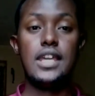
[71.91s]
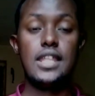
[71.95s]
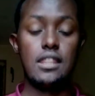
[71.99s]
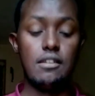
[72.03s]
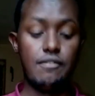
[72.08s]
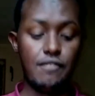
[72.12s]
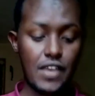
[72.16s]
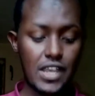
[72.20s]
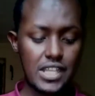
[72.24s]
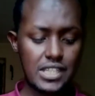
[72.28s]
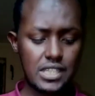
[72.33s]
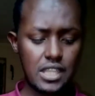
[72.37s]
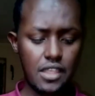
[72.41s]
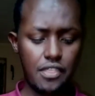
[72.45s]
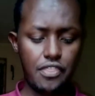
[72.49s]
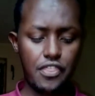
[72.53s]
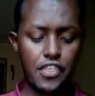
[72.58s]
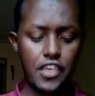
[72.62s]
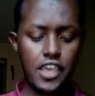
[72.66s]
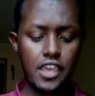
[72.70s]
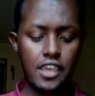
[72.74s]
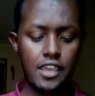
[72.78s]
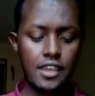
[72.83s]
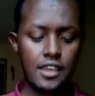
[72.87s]
The first
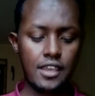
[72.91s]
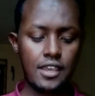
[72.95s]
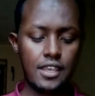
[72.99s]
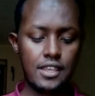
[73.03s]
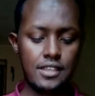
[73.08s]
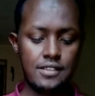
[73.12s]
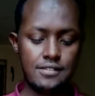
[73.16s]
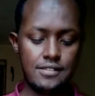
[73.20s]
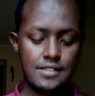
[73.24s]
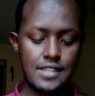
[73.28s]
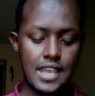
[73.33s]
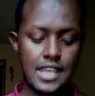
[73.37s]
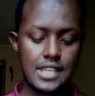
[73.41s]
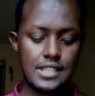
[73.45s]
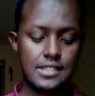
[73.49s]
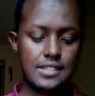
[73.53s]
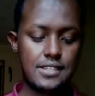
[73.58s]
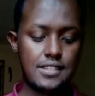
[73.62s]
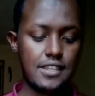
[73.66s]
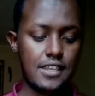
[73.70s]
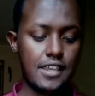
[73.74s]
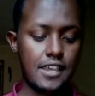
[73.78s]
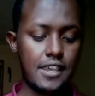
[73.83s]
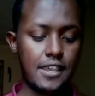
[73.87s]
thing is
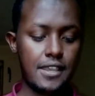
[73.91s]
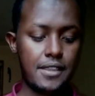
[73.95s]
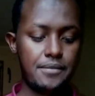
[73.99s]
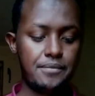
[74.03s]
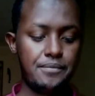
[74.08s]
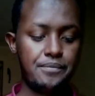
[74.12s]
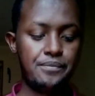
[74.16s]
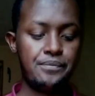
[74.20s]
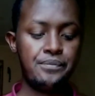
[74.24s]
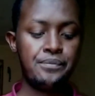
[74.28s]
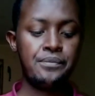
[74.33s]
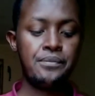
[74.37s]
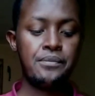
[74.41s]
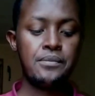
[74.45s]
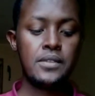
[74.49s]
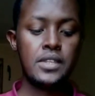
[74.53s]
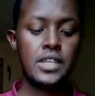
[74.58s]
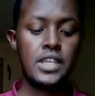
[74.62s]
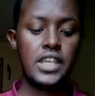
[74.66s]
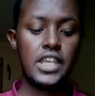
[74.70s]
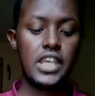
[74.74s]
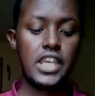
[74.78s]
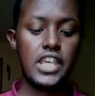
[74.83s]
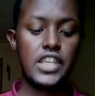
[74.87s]
that uh,
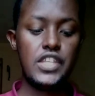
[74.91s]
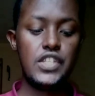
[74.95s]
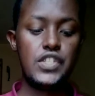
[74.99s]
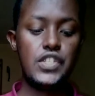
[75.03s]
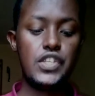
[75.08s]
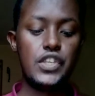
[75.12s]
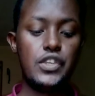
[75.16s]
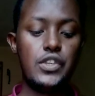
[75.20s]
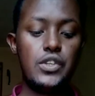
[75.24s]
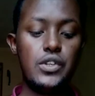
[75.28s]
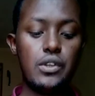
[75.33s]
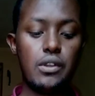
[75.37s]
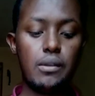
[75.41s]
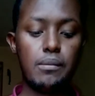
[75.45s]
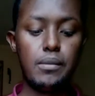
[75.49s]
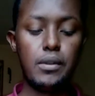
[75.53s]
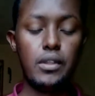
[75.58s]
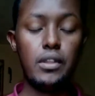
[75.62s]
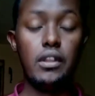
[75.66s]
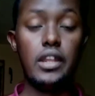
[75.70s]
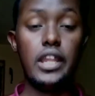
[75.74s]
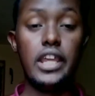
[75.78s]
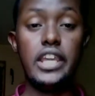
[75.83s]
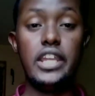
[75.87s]

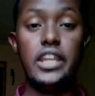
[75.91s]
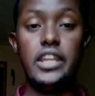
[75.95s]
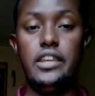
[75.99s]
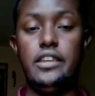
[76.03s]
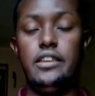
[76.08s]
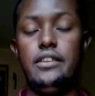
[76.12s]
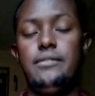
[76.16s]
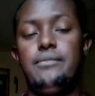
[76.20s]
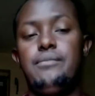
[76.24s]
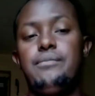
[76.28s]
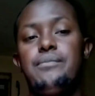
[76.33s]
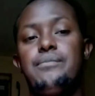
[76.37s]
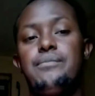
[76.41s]
insecureable lady.